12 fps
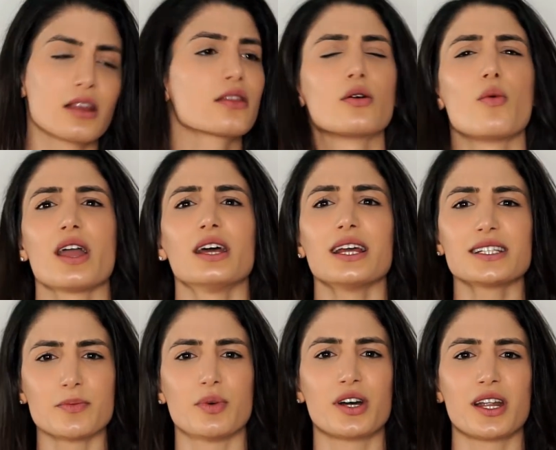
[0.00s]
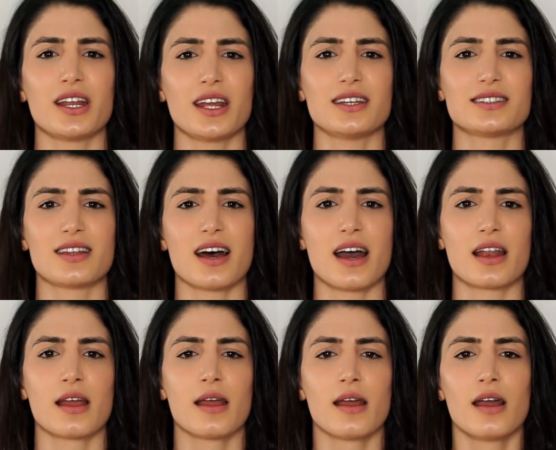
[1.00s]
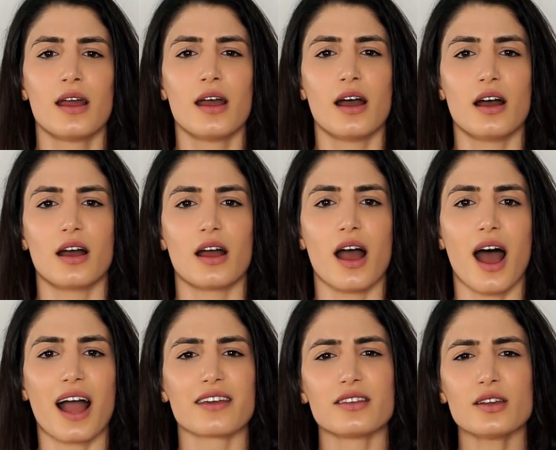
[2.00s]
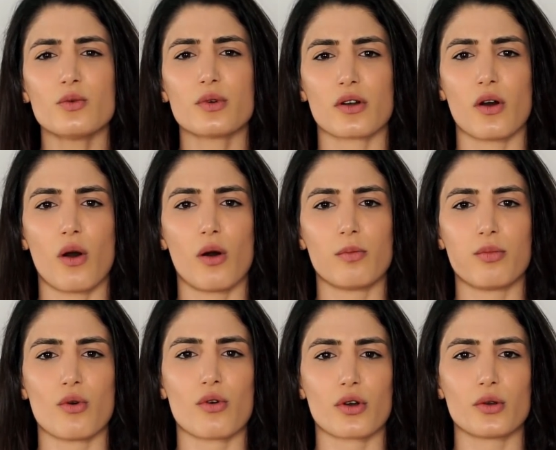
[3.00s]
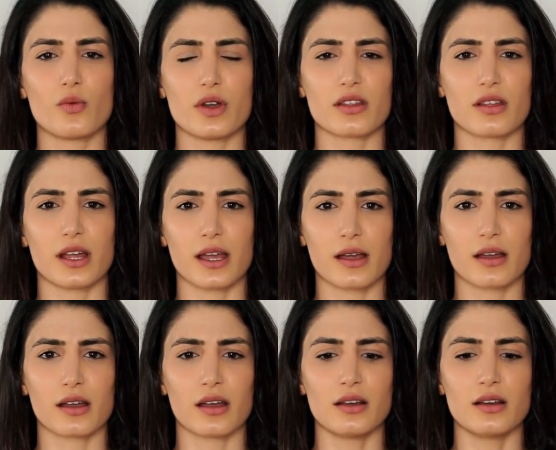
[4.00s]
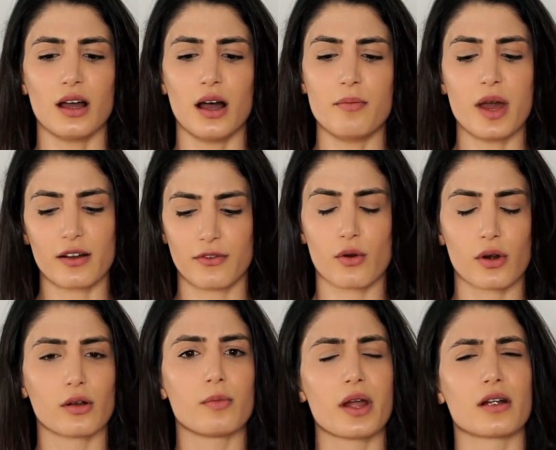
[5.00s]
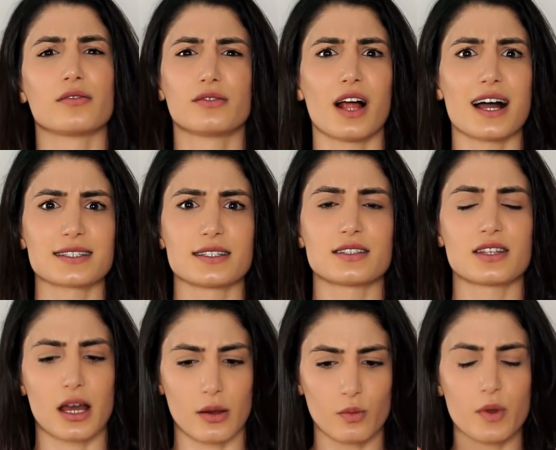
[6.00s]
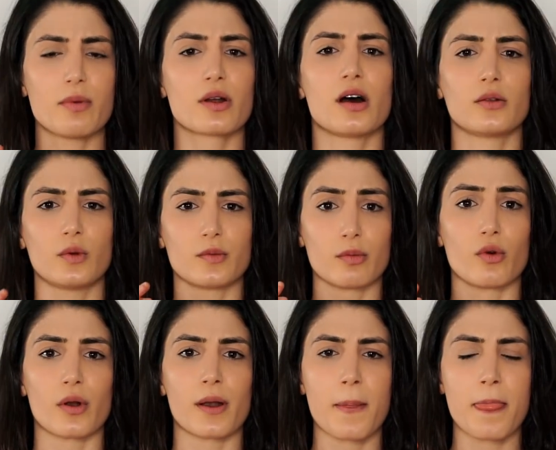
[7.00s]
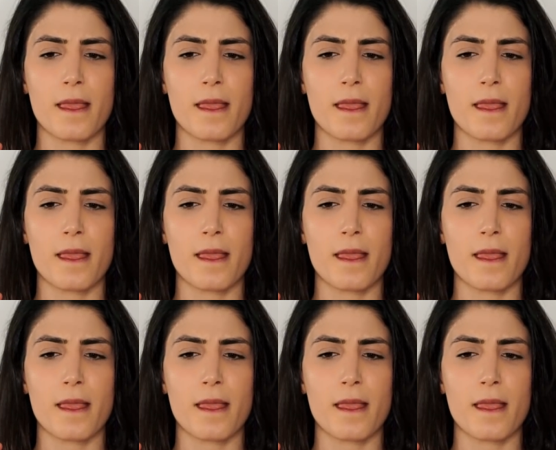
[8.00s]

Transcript: The way I like to put it is that I think we're all born with like a metaphorical pair of glasses that we put on when we're born.